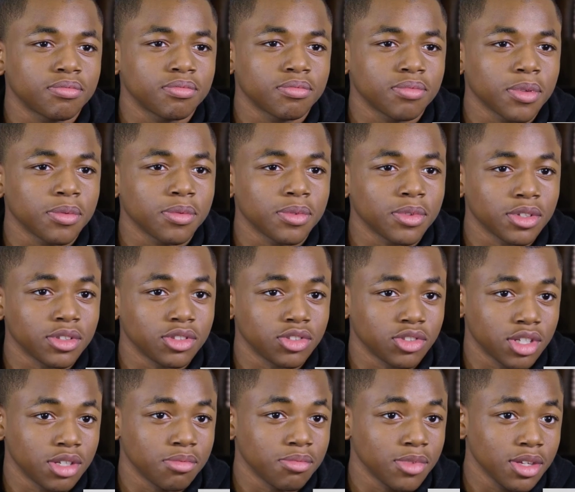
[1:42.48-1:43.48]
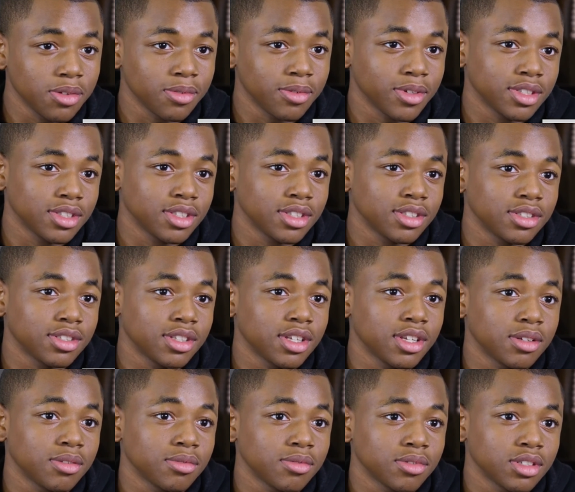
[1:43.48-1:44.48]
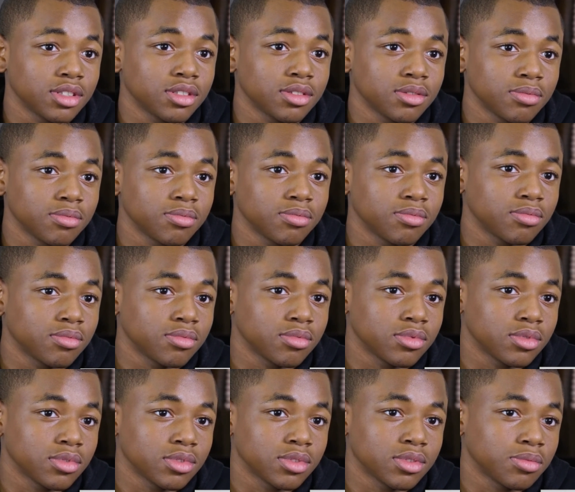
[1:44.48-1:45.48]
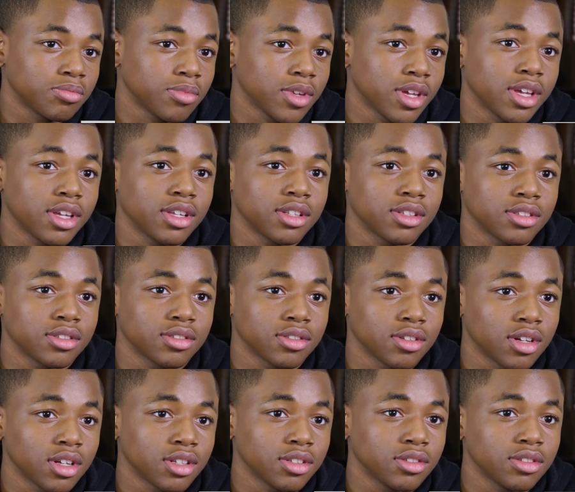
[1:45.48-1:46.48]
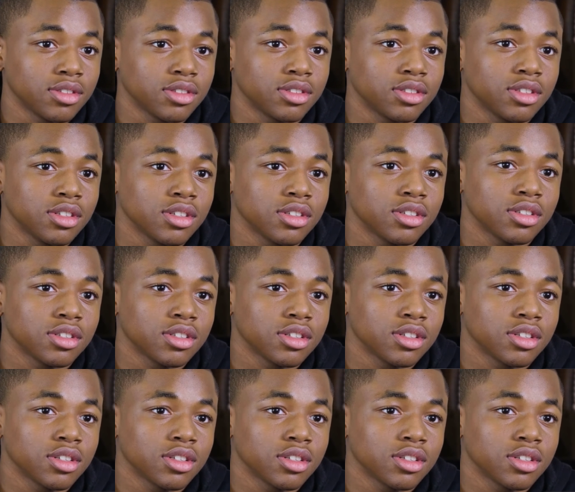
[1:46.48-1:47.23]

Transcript: people to treat me with the same respect, so I do it to them.